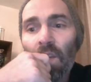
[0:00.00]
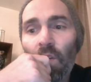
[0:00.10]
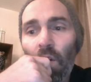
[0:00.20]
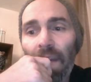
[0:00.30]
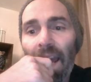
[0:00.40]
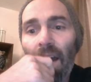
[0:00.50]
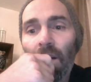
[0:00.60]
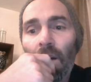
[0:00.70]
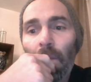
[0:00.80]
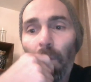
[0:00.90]
you're now
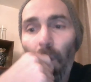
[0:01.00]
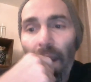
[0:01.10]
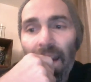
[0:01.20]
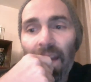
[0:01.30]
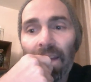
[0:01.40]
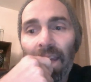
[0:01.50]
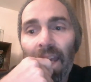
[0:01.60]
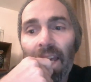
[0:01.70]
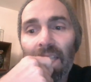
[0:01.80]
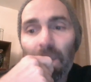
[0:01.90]
breaking
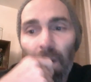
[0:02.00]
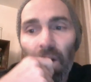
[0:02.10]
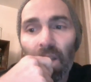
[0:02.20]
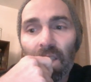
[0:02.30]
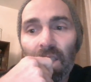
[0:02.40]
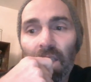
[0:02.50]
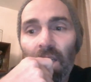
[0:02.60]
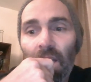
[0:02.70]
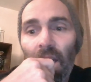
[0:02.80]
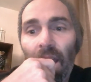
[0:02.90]
their spirits.
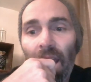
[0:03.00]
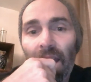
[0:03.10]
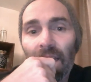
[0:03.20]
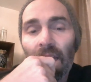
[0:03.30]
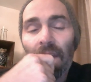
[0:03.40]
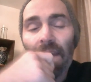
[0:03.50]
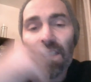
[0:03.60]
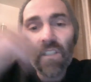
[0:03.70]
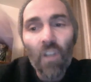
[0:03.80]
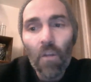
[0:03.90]
And
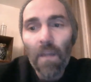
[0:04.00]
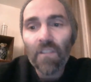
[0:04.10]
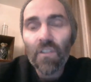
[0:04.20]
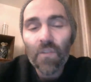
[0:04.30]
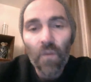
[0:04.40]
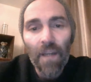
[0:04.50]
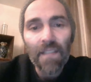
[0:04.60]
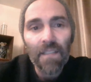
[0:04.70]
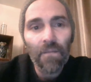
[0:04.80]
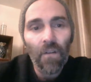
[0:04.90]
there's so much
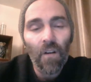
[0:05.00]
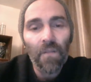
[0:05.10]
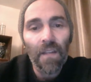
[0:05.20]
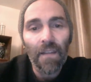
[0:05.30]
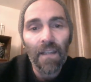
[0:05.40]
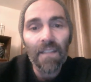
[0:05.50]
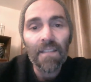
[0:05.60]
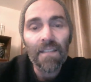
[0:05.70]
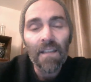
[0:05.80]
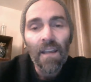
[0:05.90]
stress involved in
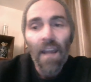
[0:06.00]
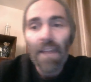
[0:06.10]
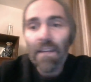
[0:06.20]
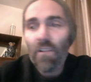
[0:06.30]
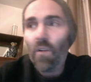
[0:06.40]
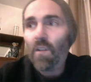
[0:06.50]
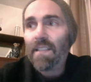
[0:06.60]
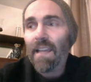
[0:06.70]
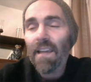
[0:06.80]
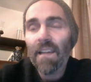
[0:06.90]
this. And then you're
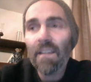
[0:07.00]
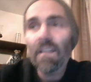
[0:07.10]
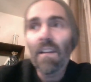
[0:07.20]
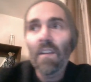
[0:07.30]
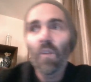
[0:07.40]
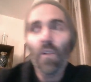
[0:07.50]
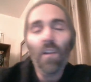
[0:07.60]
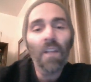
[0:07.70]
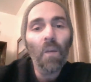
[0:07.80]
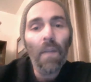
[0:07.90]
saying, not
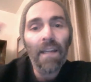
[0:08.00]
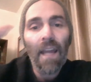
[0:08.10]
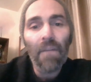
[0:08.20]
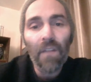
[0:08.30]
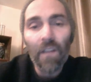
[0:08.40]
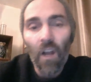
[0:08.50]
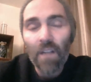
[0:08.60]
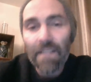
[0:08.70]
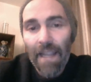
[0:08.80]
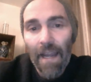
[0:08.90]
only are we going to have you
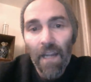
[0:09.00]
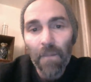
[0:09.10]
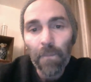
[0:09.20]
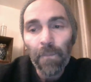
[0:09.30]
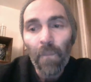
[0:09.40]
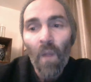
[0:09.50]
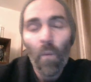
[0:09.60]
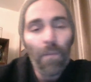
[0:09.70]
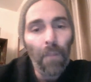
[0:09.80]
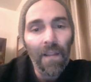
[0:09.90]
locked down
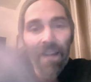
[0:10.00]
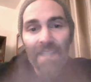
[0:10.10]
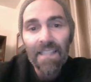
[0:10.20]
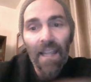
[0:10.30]
with police